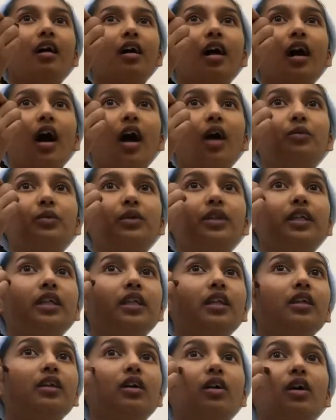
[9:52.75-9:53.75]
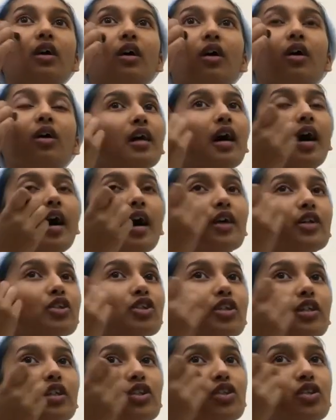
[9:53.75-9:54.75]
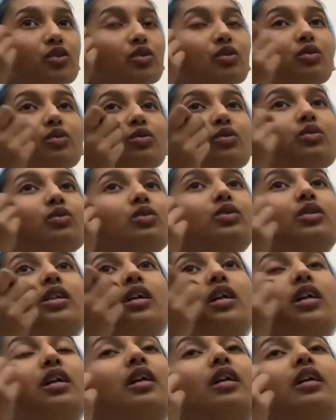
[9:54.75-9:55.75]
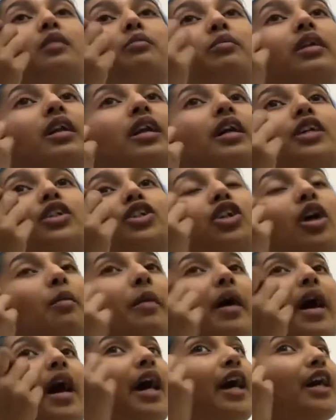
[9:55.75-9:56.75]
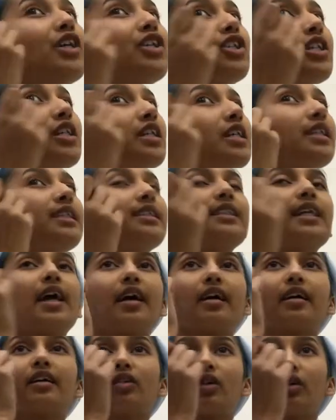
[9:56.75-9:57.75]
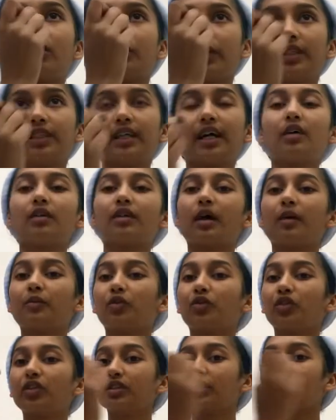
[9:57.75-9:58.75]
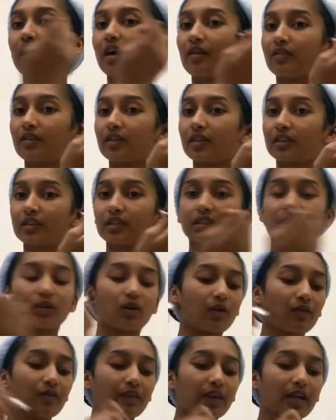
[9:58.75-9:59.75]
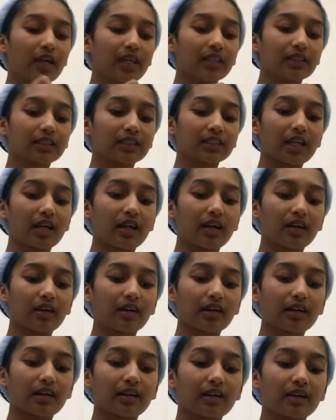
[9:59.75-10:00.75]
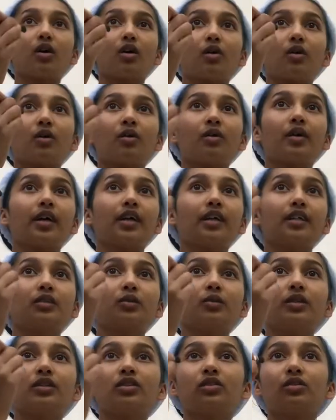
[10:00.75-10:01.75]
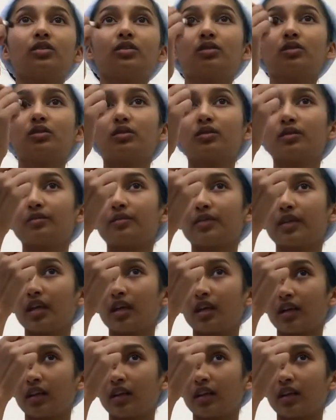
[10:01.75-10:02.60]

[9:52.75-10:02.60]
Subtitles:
I really need to go. I usually do the blush on my higher cheeks and all the way down. I'm going to cover this whole face area, so it's going to be a